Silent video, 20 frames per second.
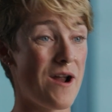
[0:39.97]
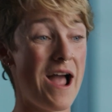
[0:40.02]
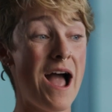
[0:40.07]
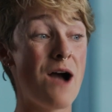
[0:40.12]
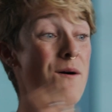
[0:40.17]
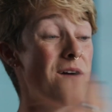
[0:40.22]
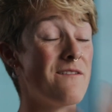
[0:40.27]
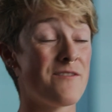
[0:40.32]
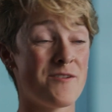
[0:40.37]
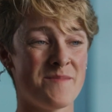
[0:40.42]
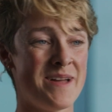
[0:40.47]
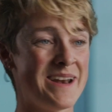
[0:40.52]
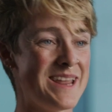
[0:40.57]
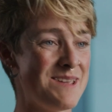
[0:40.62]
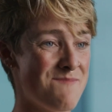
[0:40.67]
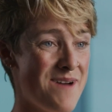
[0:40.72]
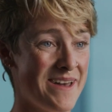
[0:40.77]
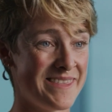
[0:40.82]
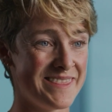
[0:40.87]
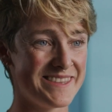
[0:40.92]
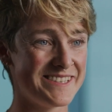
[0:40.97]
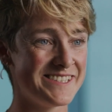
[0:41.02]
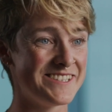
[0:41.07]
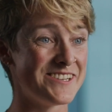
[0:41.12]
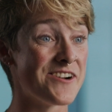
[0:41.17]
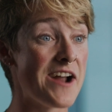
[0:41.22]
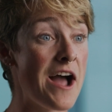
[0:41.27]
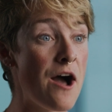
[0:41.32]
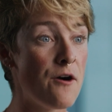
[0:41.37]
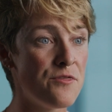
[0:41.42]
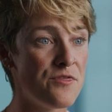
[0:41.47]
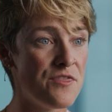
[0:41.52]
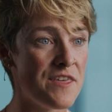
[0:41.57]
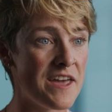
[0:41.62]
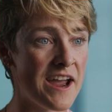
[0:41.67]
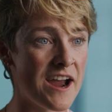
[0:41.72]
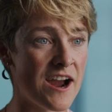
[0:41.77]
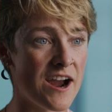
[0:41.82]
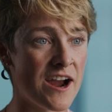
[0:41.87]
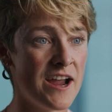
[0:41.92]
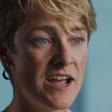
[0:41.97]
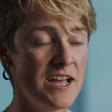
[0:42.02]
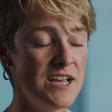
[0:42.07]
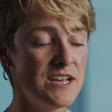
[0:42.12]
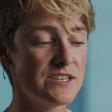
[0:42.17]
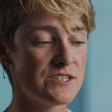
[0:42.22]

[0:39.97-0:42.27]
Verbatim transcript: however many months you're out there.